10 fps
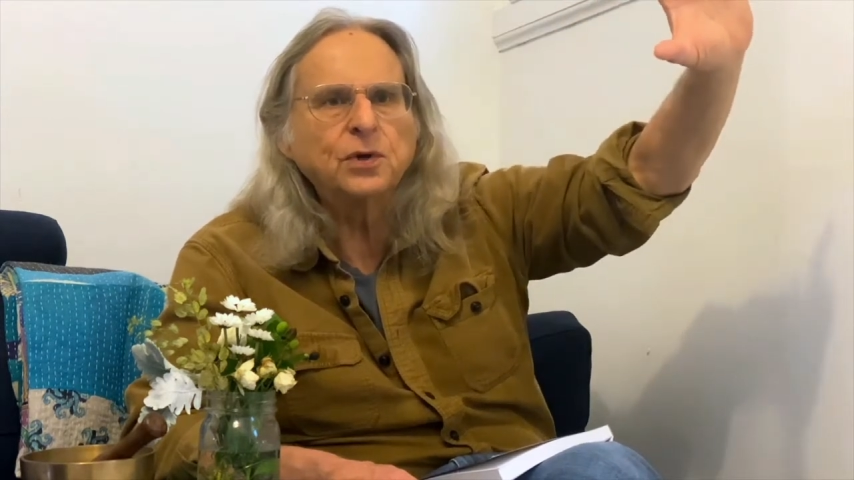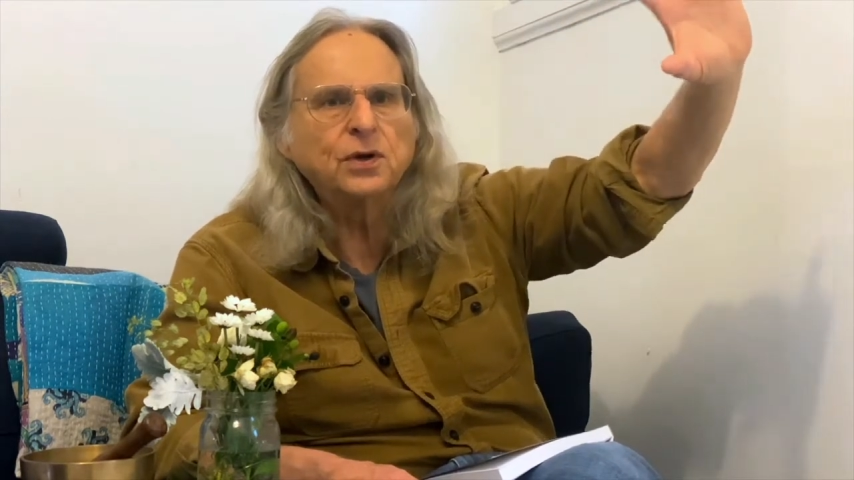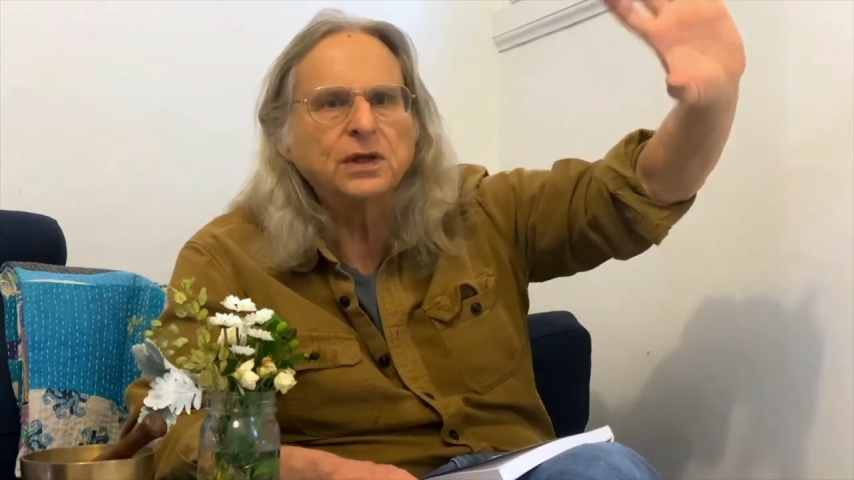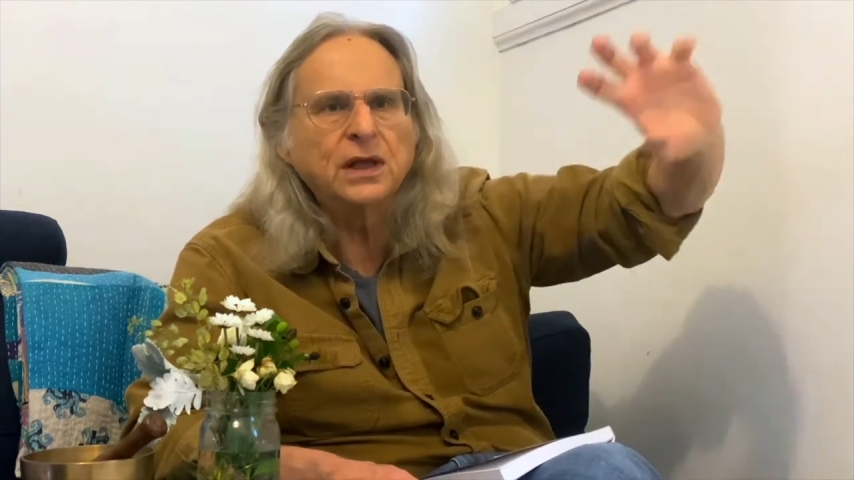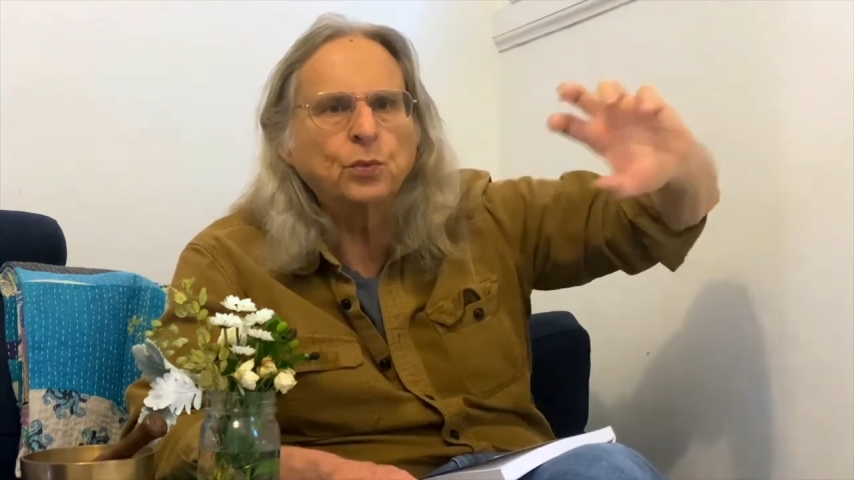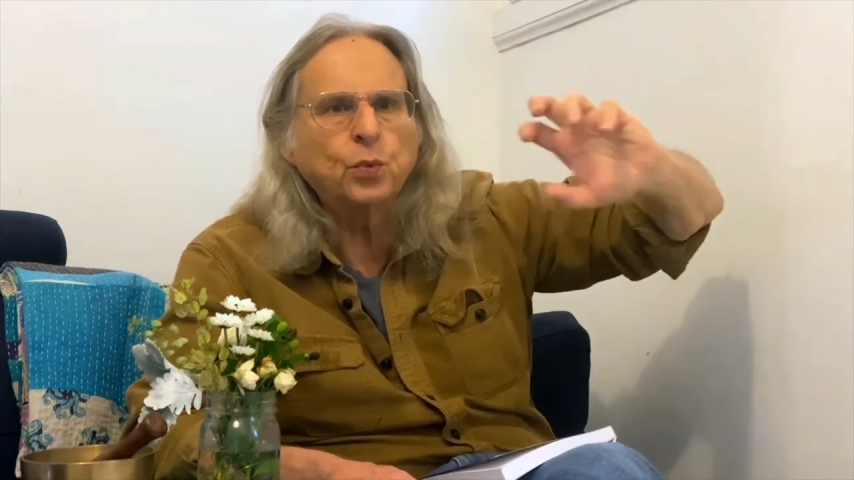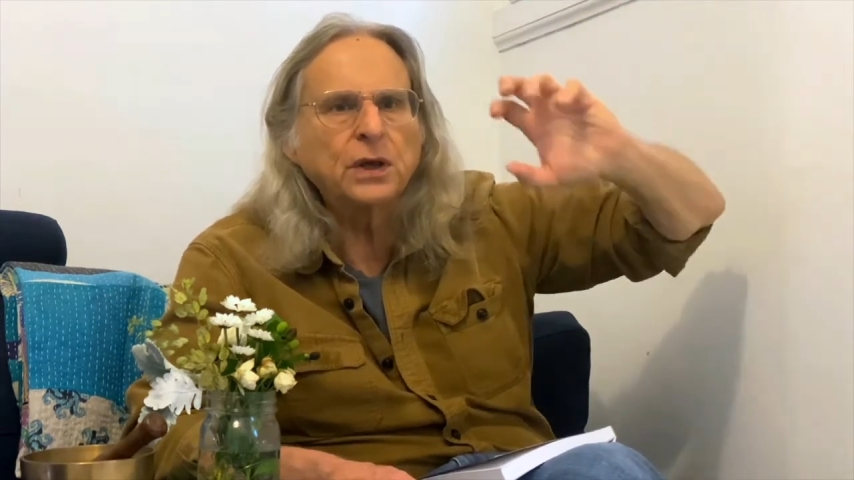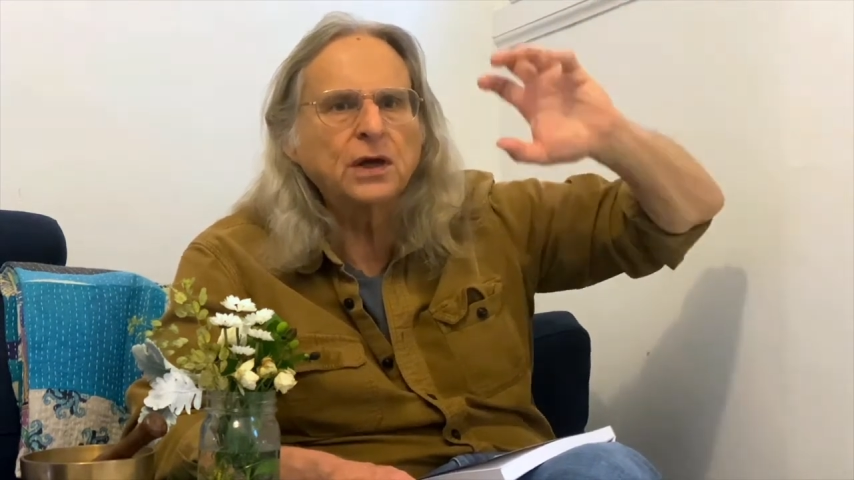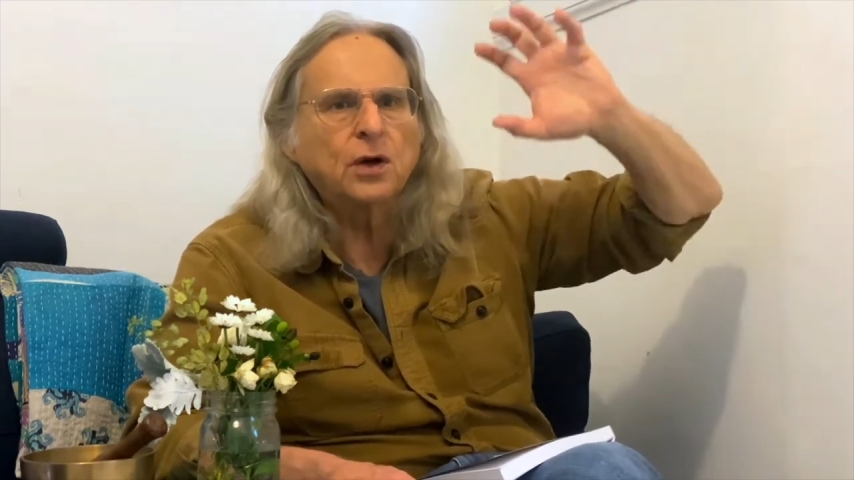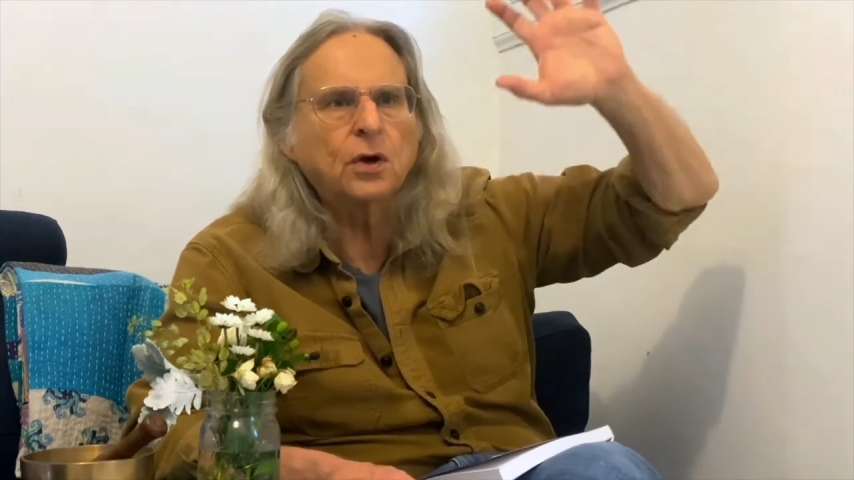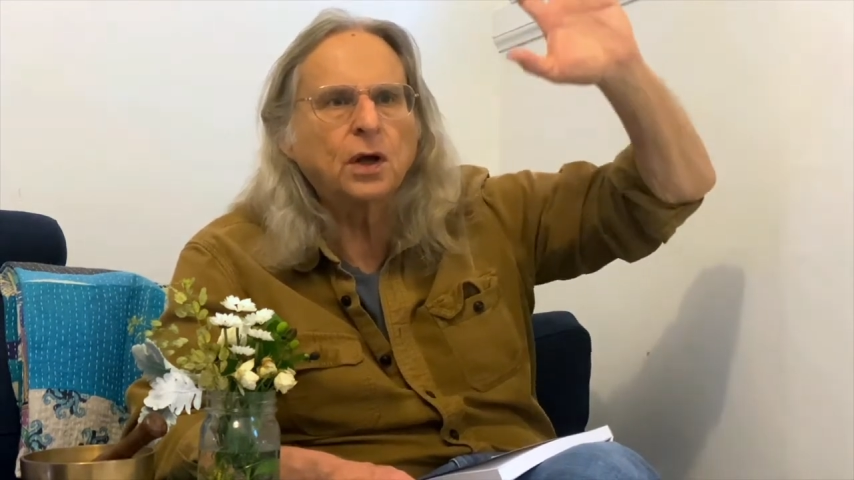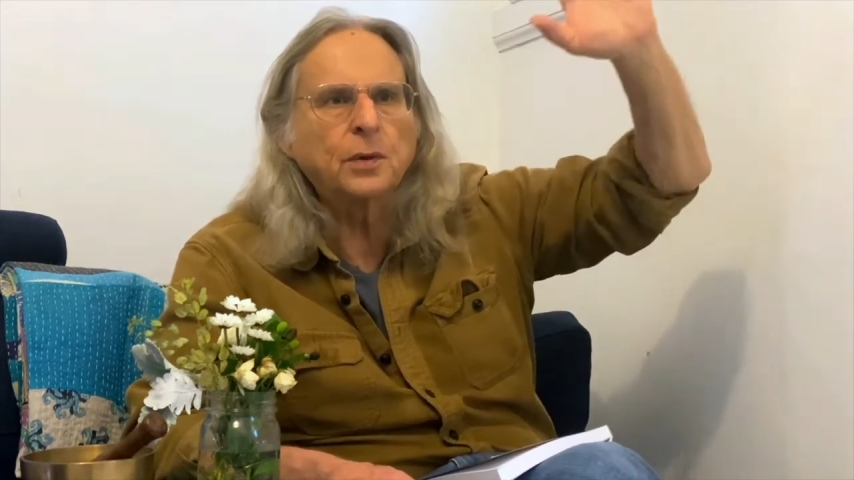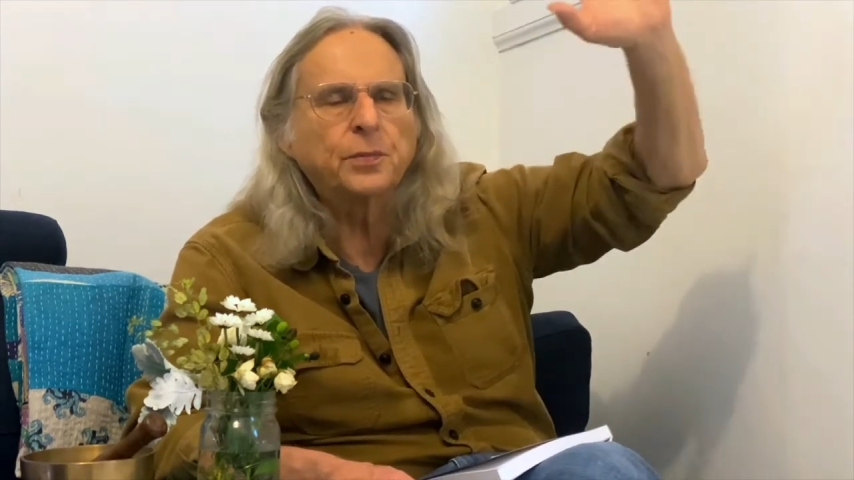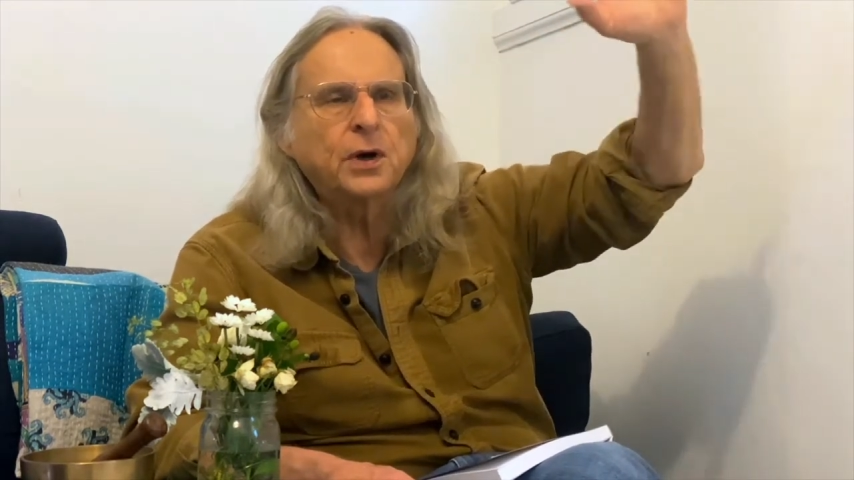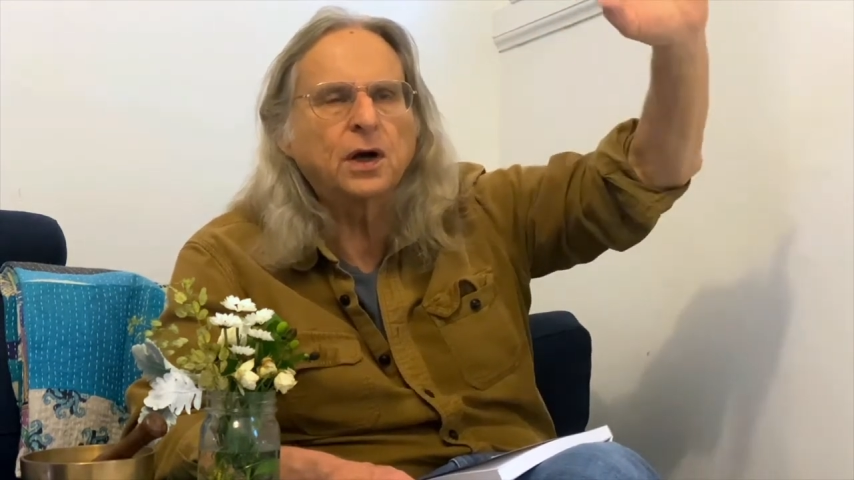community that we are
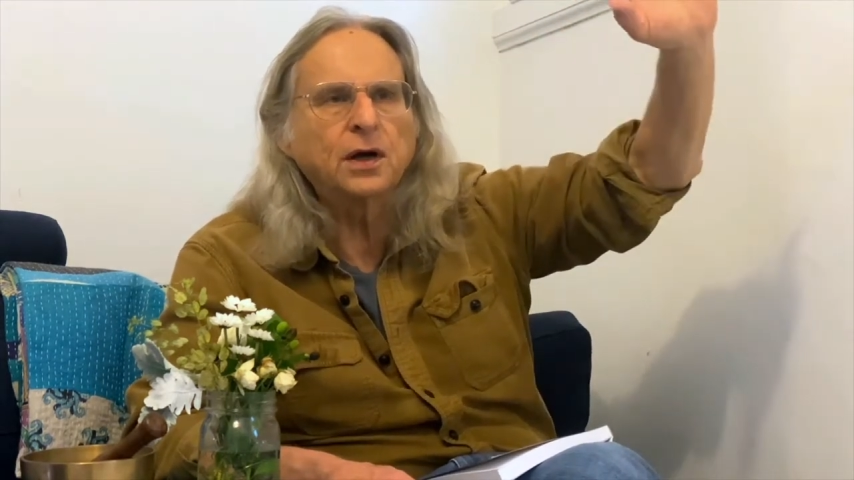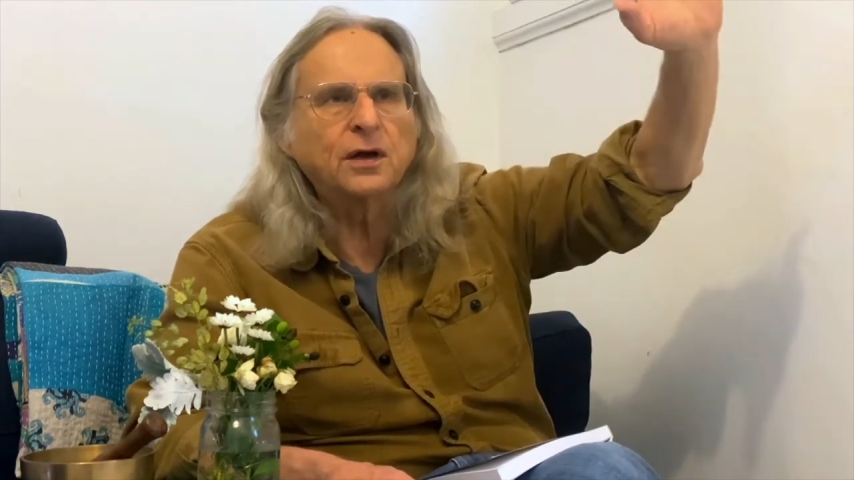all a